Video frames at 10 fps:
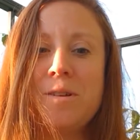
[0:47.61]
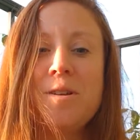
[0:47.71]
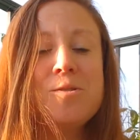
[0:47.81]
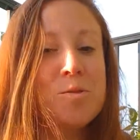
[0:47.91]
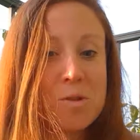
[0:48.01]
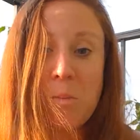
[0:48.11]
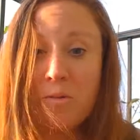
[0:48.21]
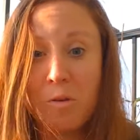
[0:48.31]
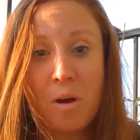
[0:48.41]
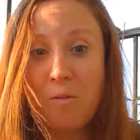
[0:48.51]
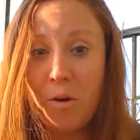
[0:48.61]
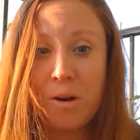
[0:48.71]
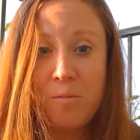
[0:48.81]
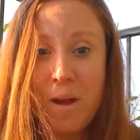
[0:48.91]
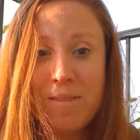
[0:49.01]
So some of you have
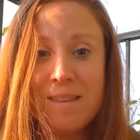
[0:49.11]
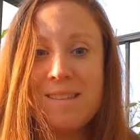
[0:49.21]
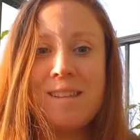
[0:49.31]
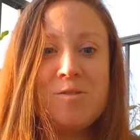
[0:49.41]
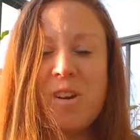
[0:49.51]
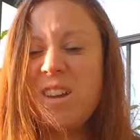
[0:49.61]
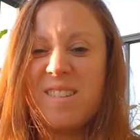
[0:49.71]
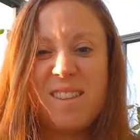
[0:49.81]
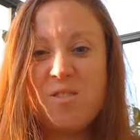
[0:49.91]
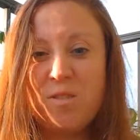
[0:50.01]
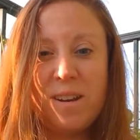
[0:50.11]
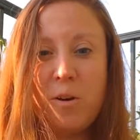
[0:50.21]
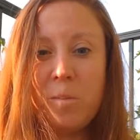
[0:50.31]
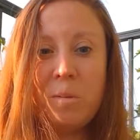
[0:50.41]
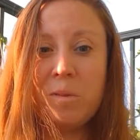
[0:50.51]
already read this, and that's great because then you can
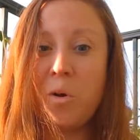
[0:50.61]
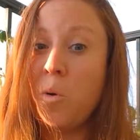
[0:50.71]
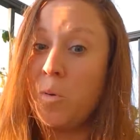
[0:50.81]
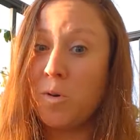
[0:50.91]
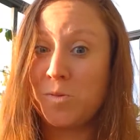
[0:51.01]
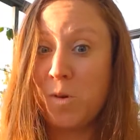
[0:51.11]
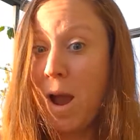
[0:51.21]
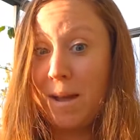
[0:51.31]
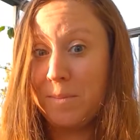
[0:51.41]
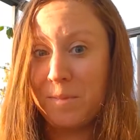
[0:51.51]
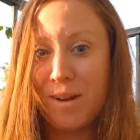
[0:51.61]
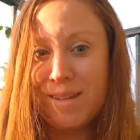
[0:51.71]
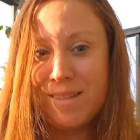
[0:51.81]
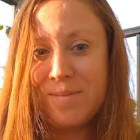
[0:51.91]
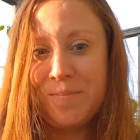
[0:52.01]
help me with the ogre's rhyme, right?